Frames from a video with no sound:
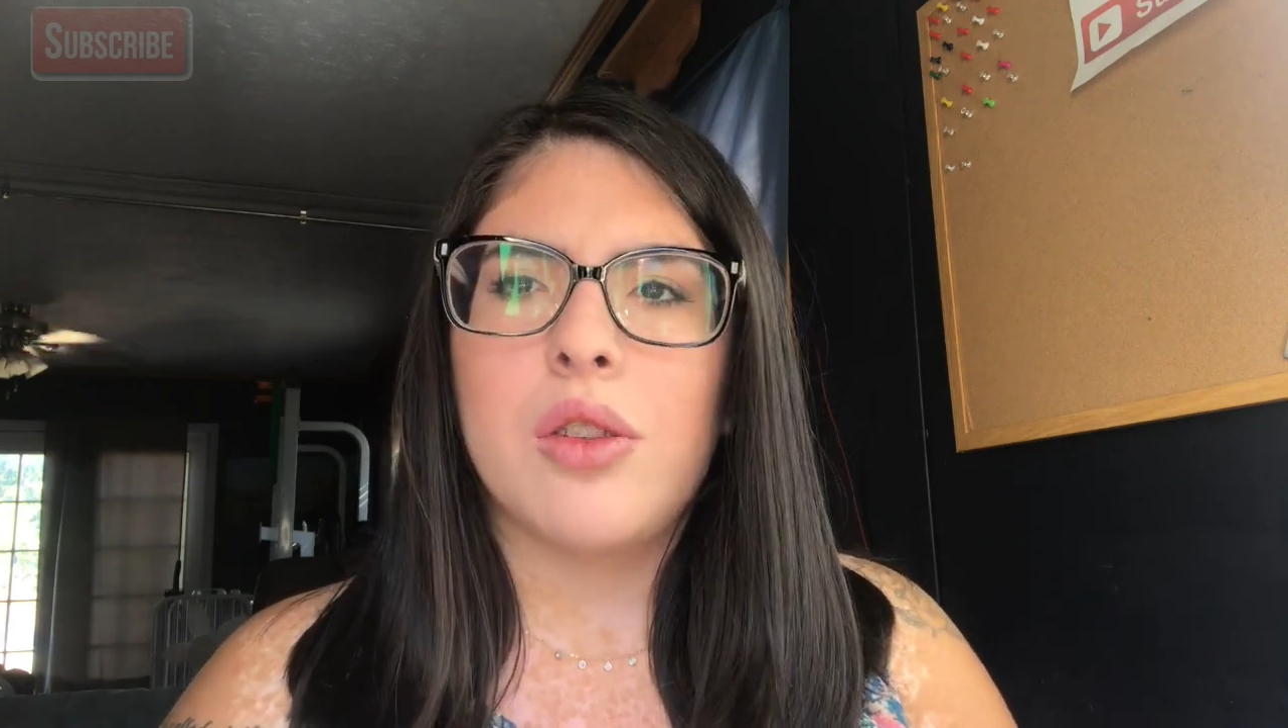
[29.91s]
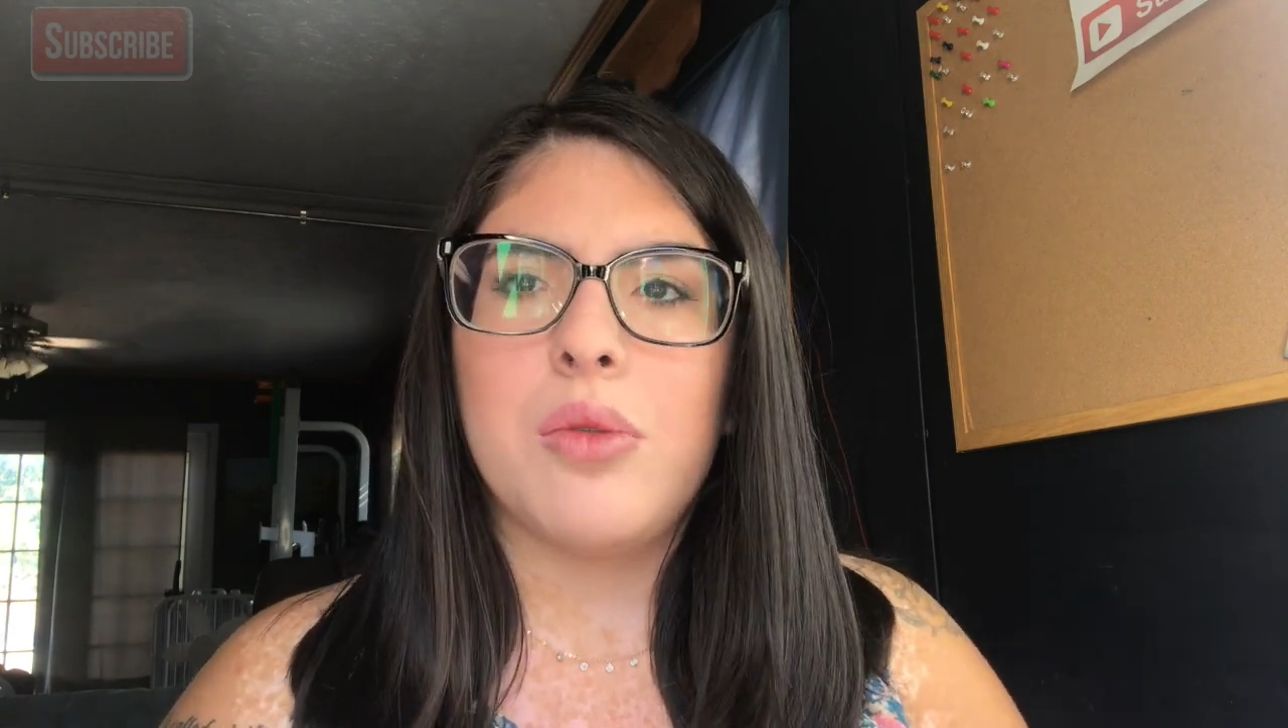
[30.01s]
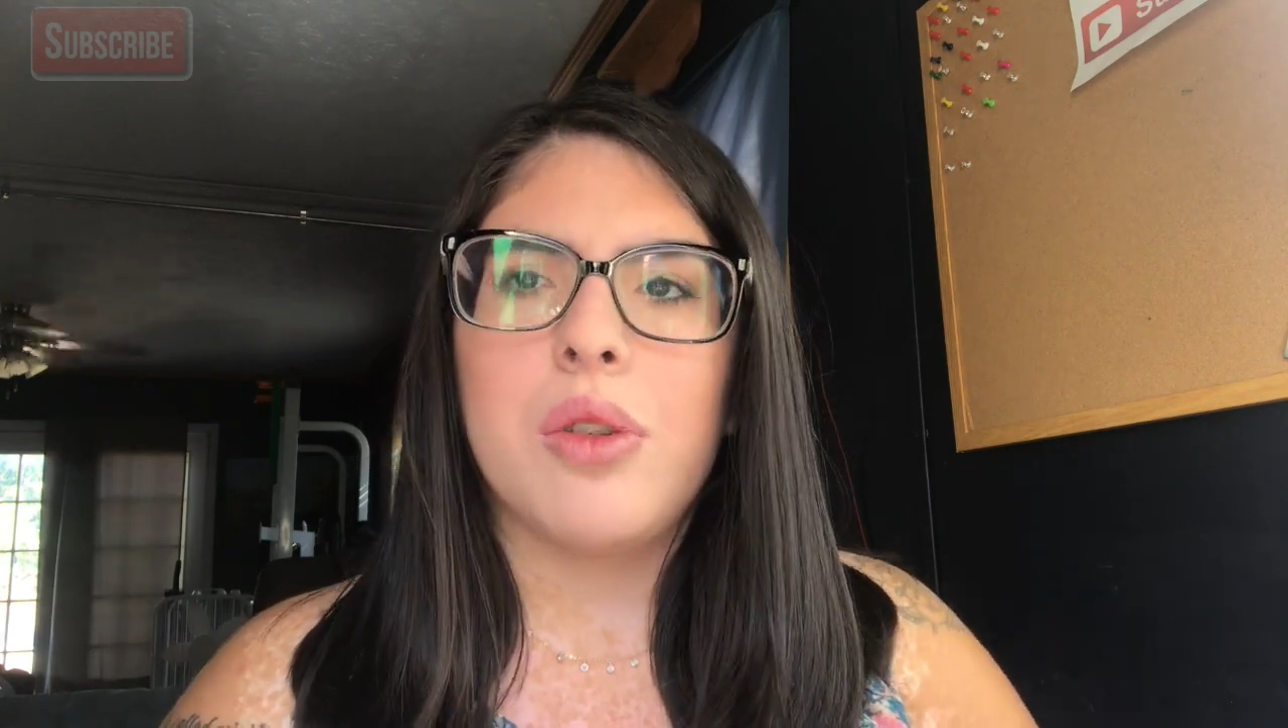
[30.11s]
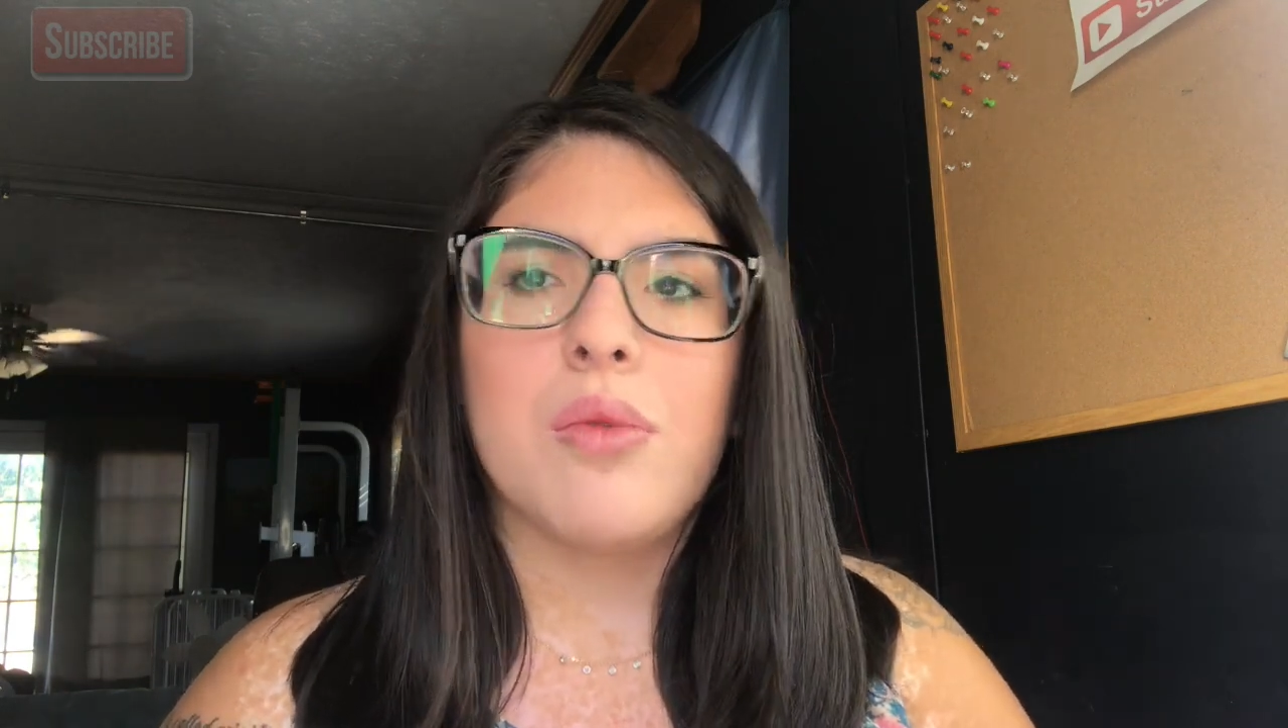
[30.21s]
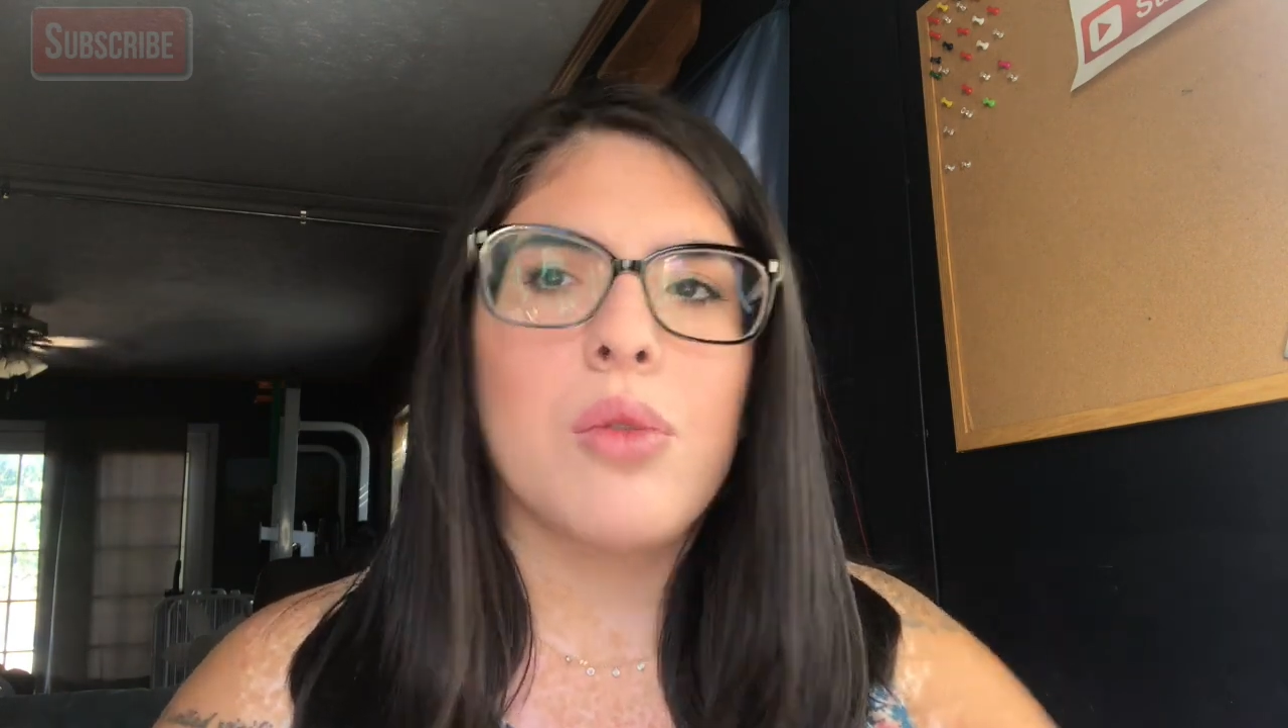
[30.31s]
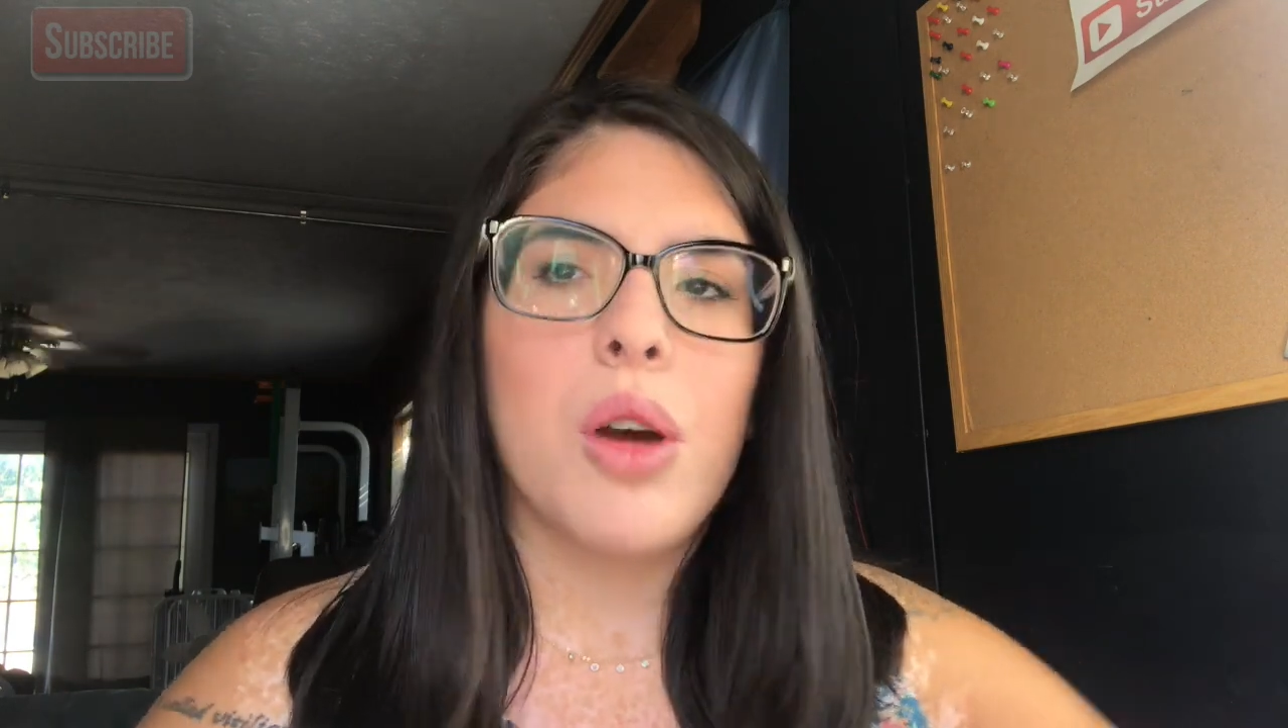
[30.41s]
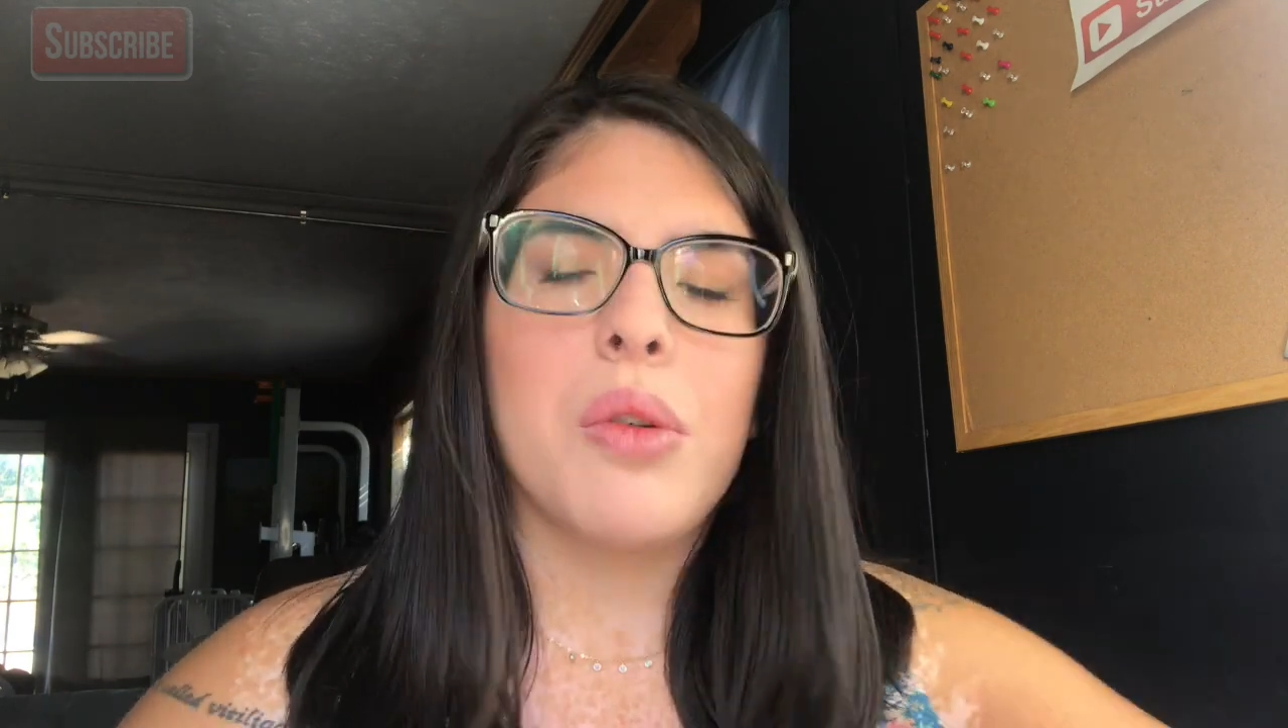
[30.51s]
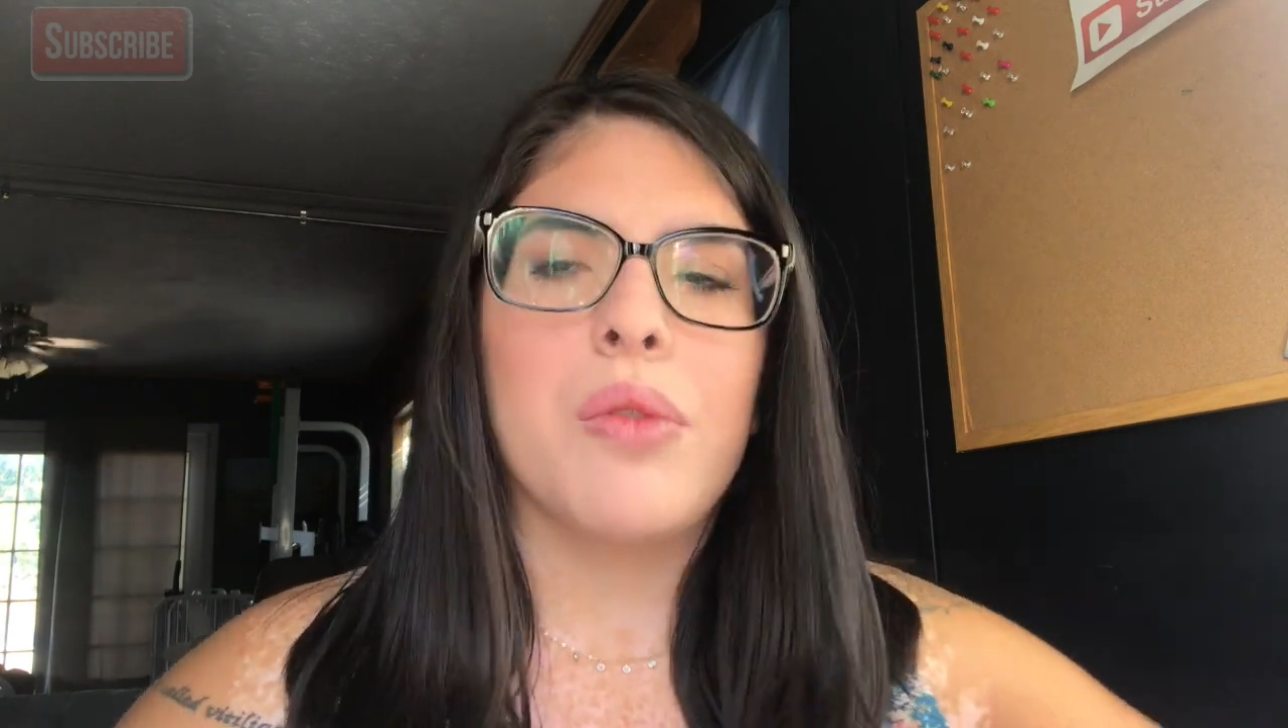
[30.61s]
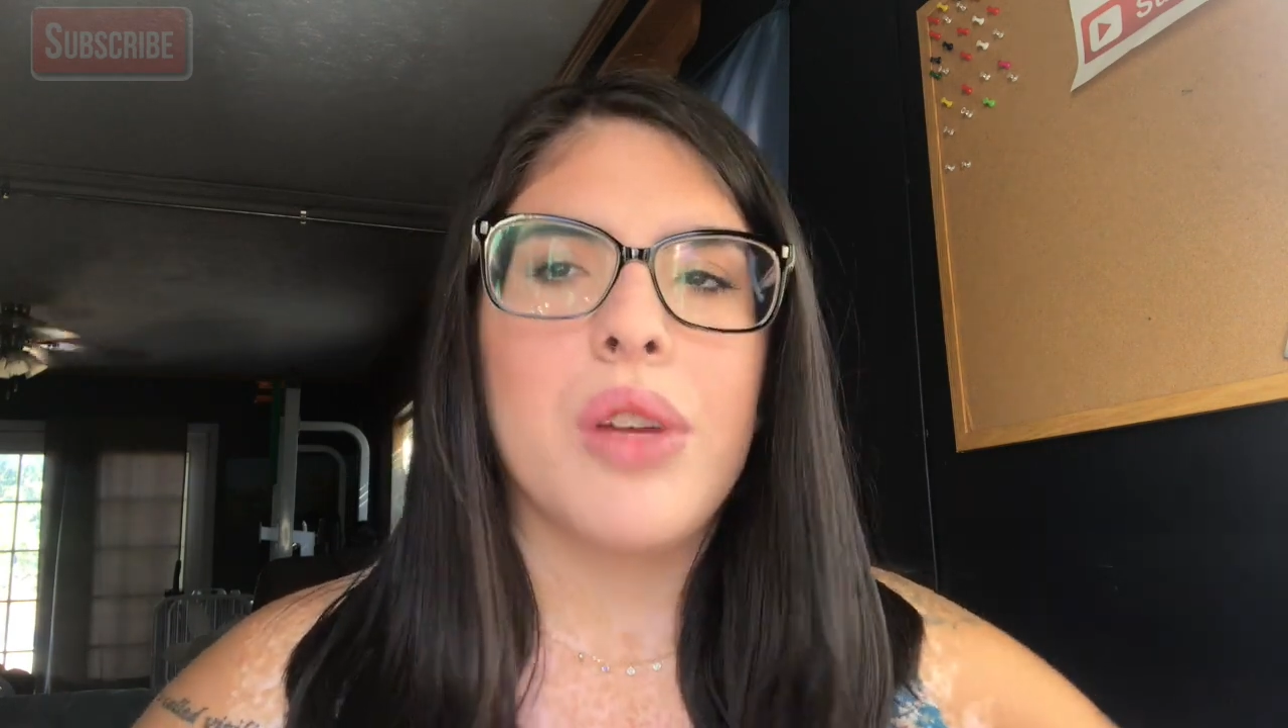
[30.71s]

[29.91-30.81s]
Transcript: going